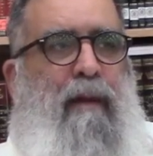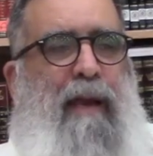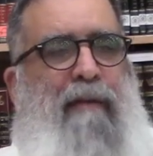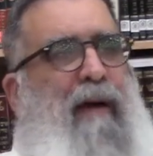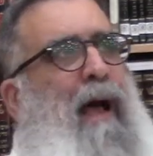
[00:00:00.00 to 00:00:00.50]

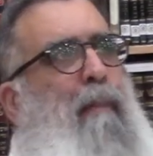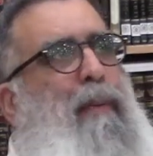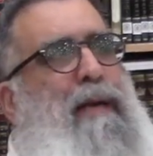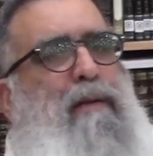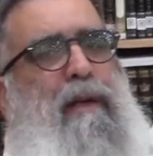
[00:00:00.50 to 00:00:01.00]
If I'll
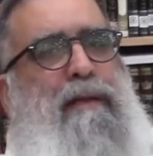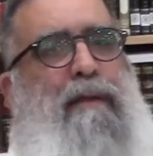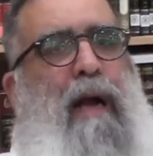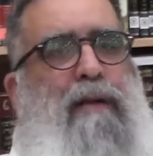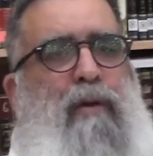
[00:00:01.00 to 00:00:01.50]
pray to the
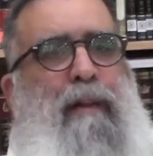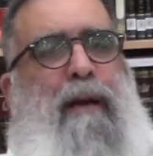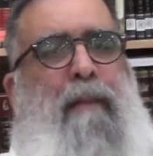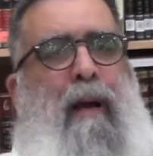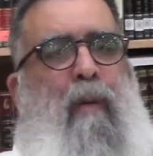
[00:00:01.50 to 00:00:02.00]
stars to
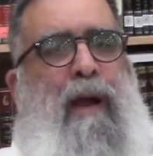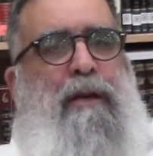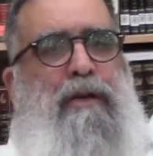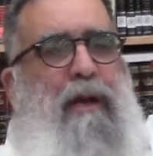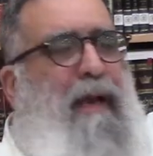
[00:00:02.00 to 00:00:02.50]
make my
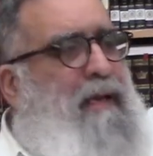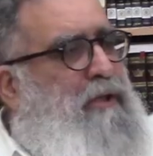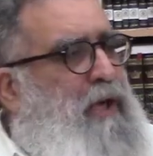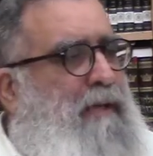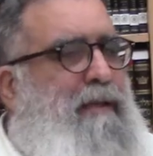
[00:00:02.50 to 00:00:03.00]
wish, is
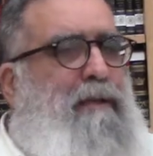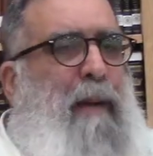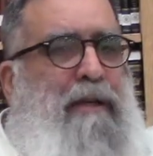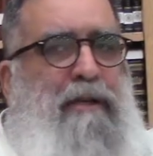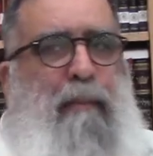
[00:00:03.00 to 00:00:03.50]
just as
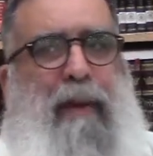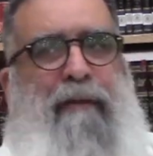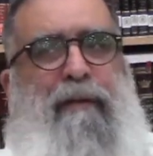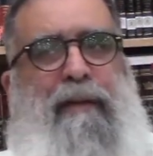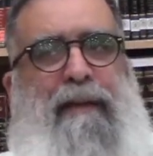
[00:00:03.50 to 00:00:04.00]
much as I
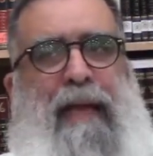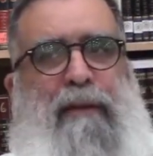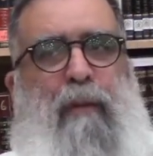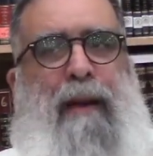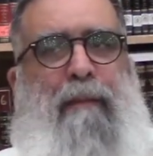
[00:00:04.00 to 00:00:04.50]
pray for the
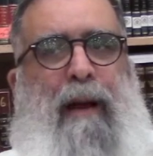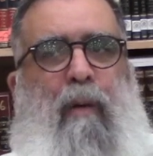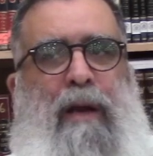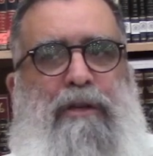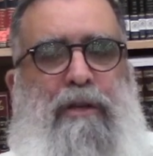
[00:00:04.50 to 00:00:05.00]
dead to make my
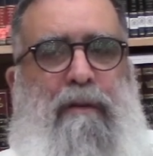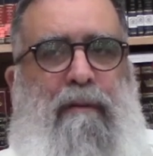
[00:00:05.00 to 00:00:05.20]
wish.